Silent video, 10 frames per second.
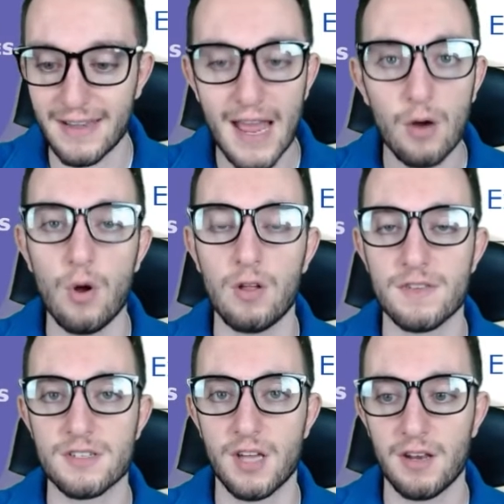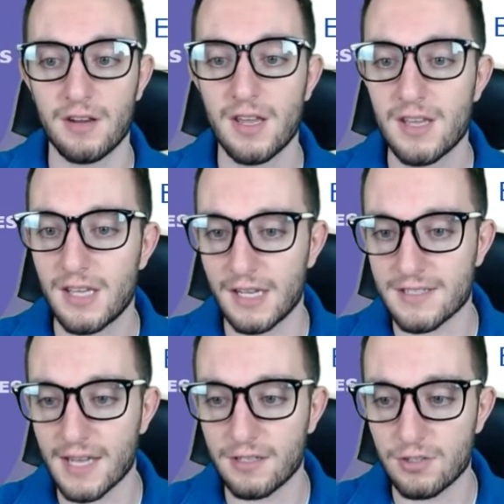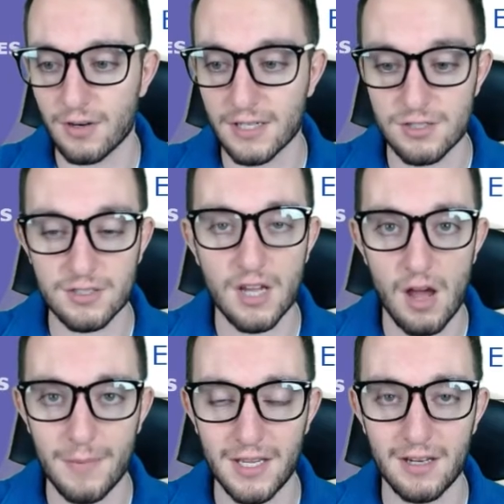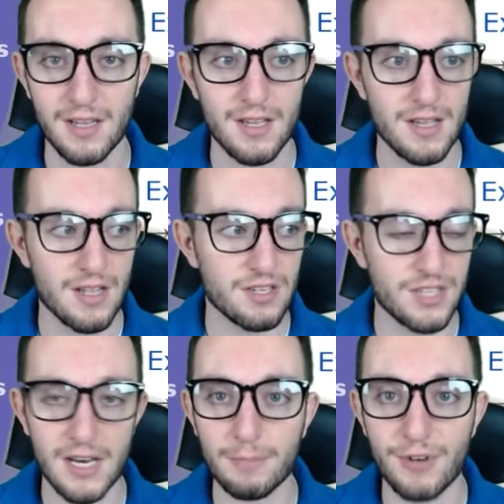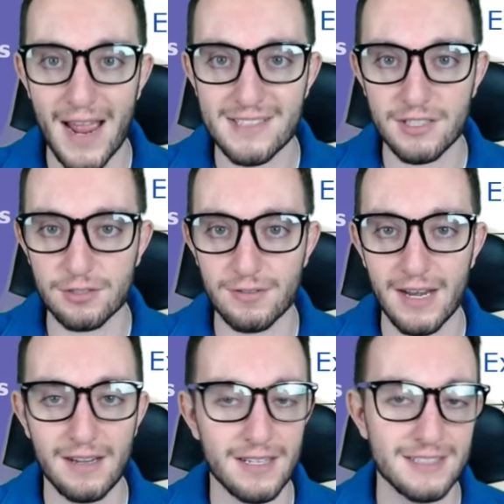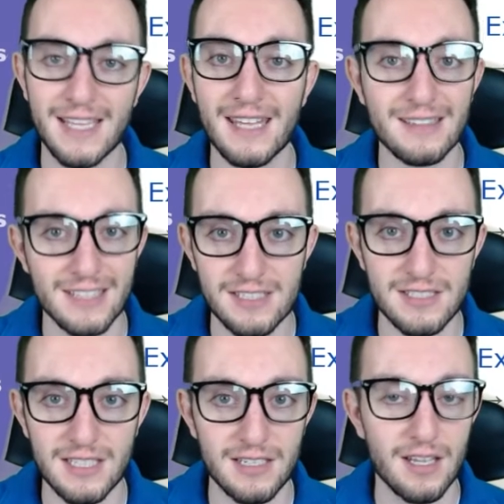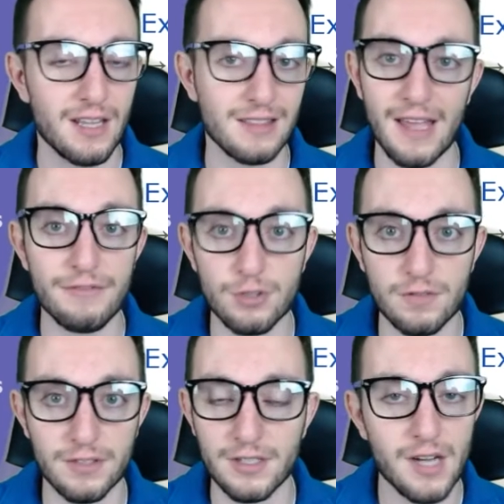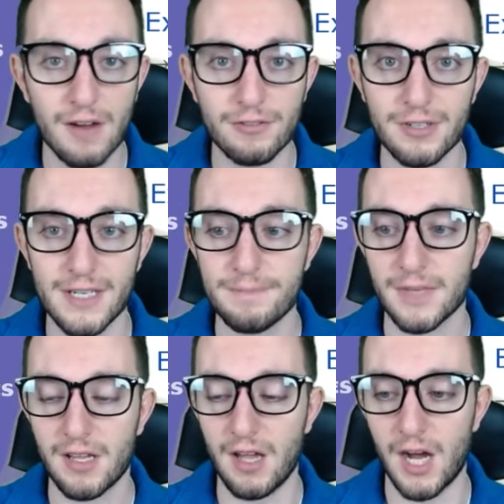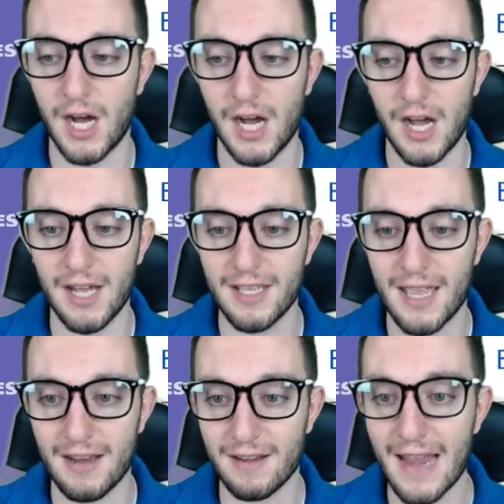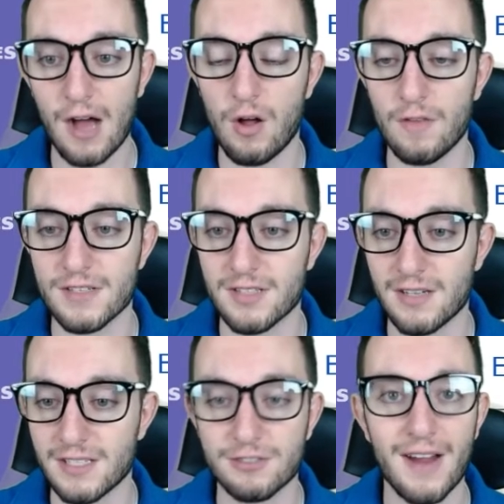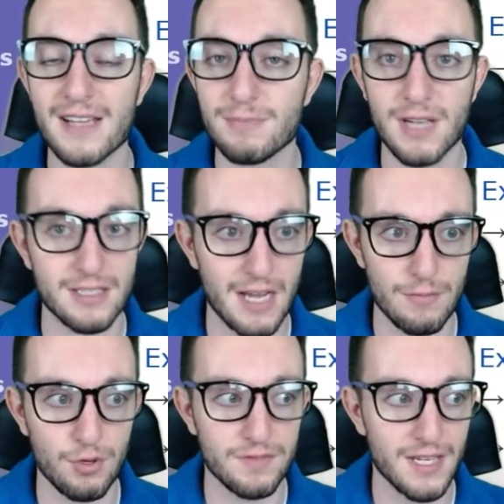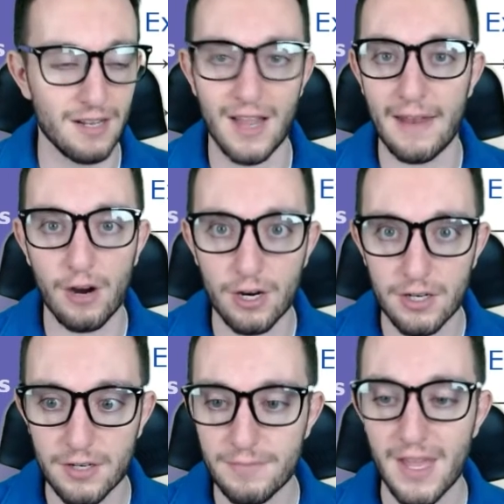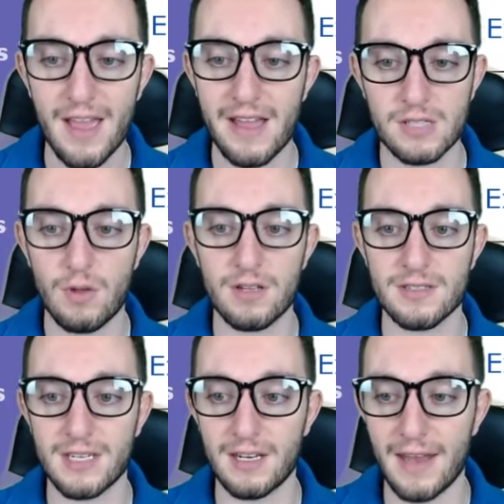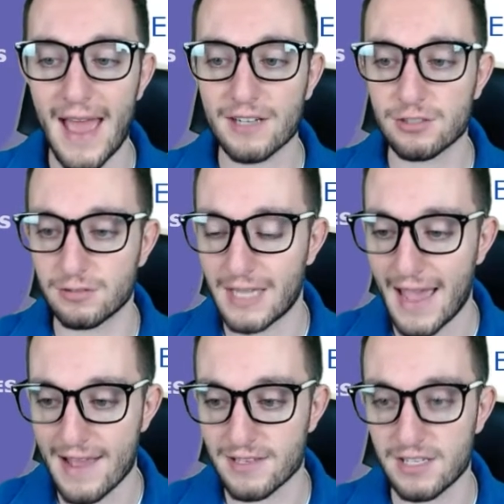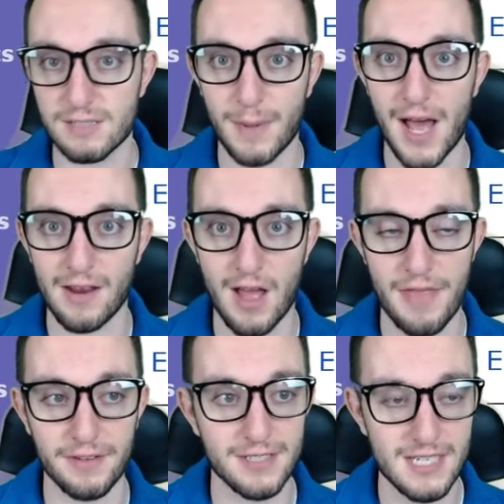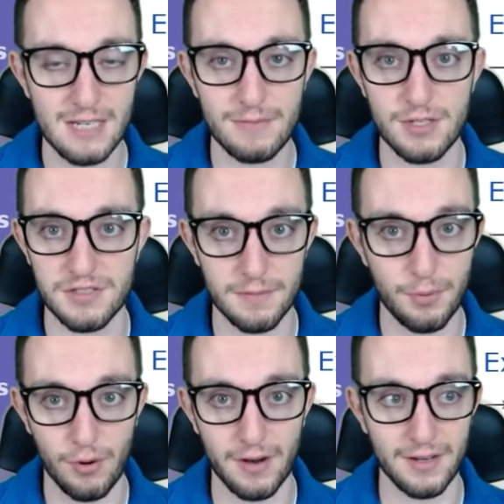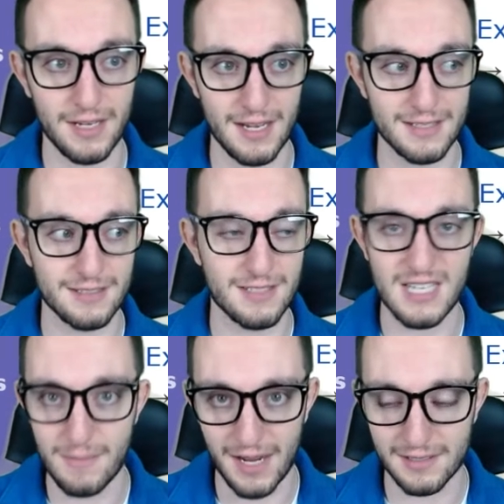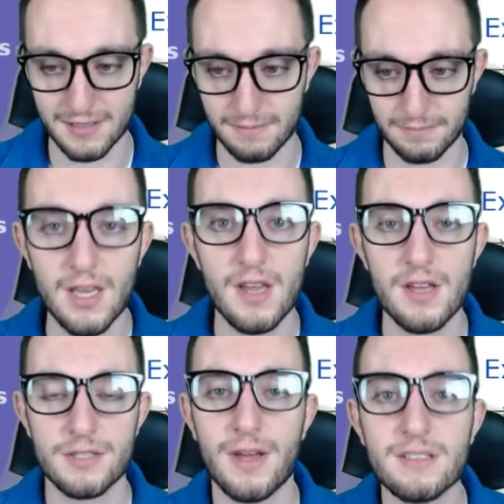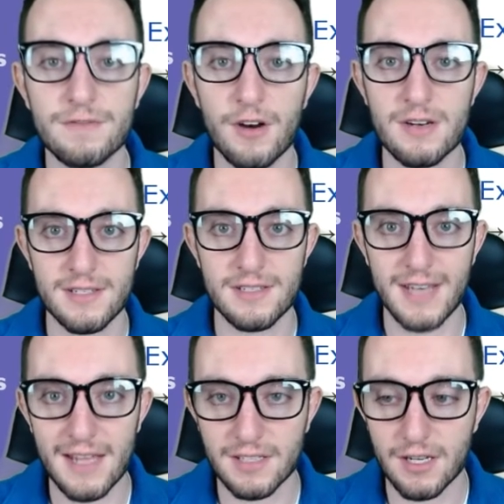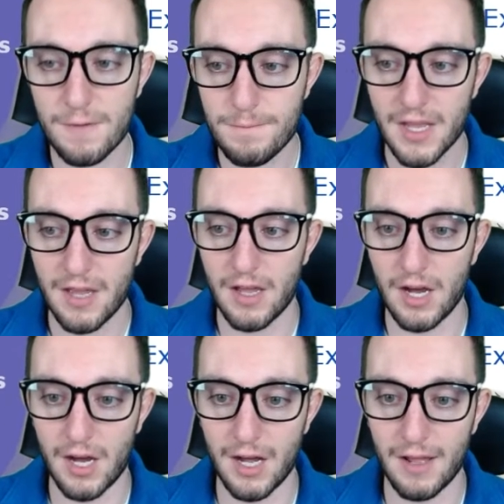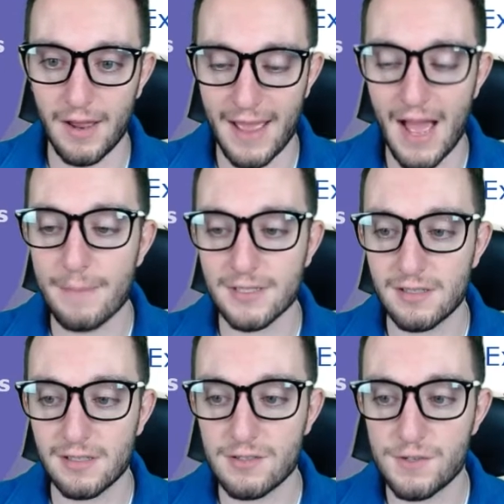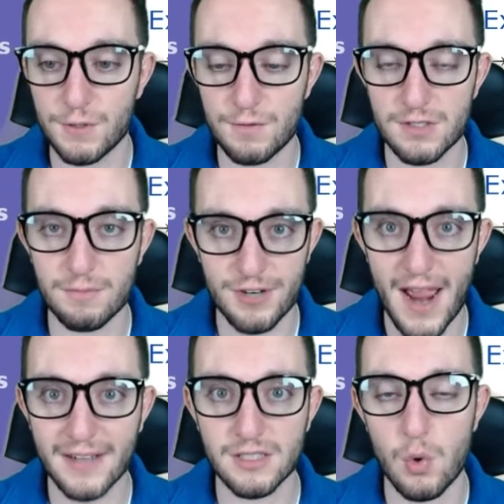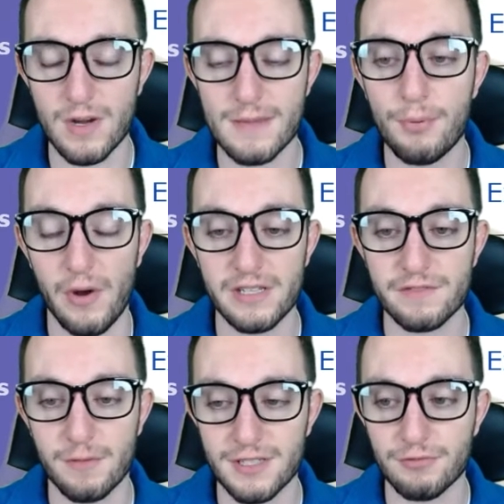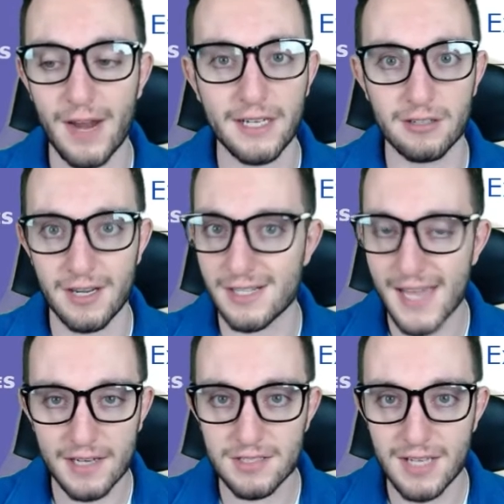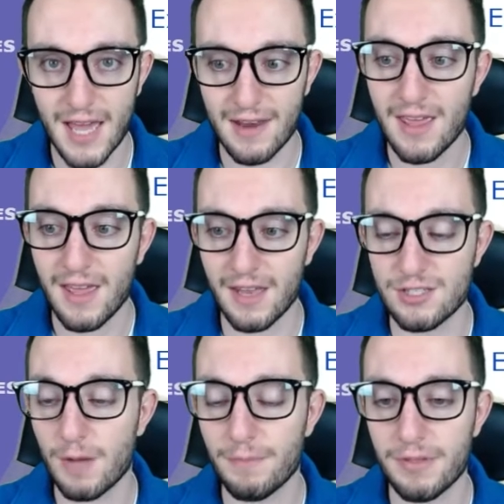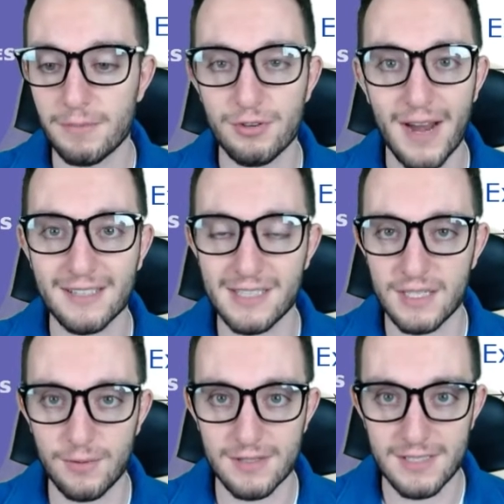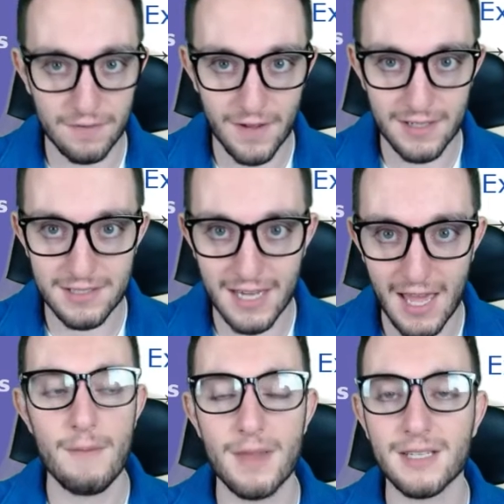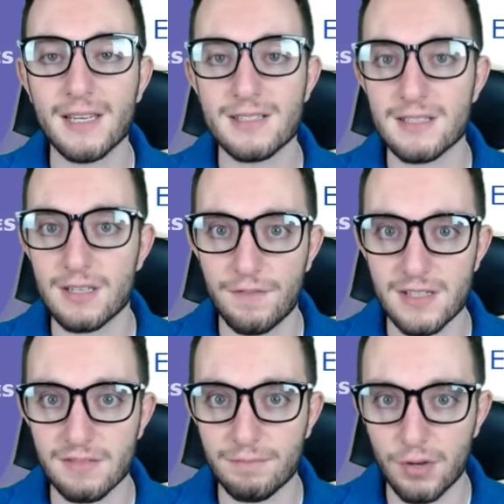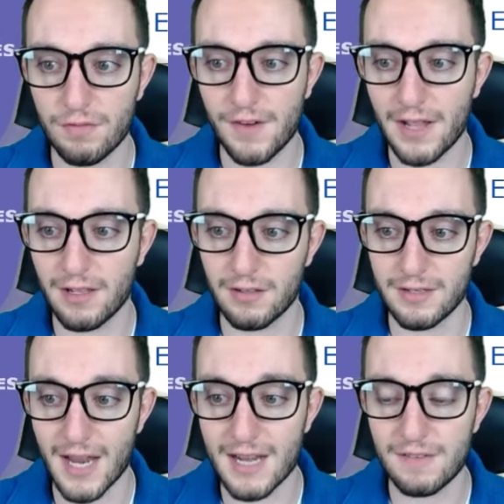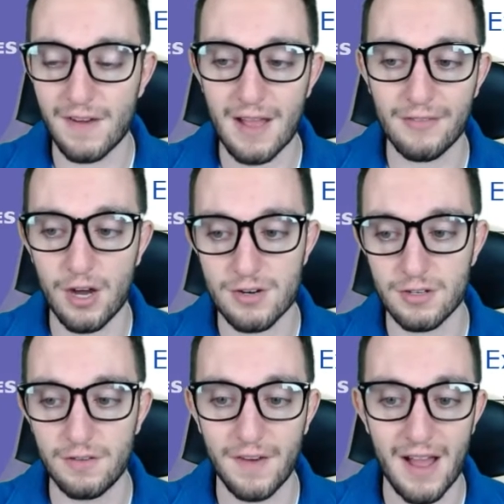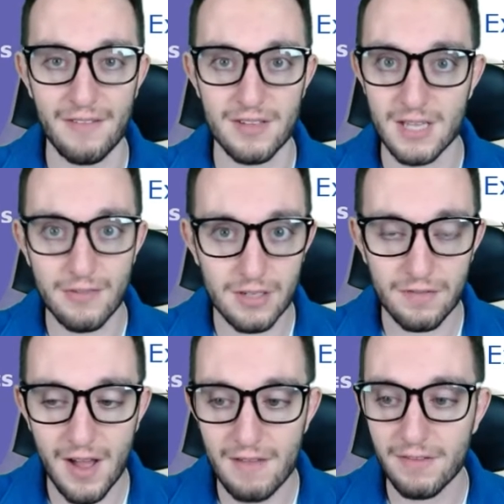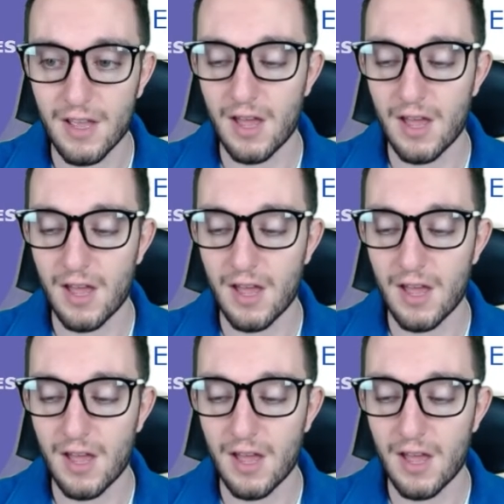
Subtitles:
Now, all of a sudden, Exeggutor can just come in, set up grassy terrain, it's getting Leech Seed, leftover recovery, and now all of a sudden its grass type moves hit a lot harder, as well as it actually has a spot on the team to support its teammates. So as far as its stats go, I opted to subtract 20 points from its regular attack stat and dump them directly into its defense stat, making its defensive profile 95, 105, 75.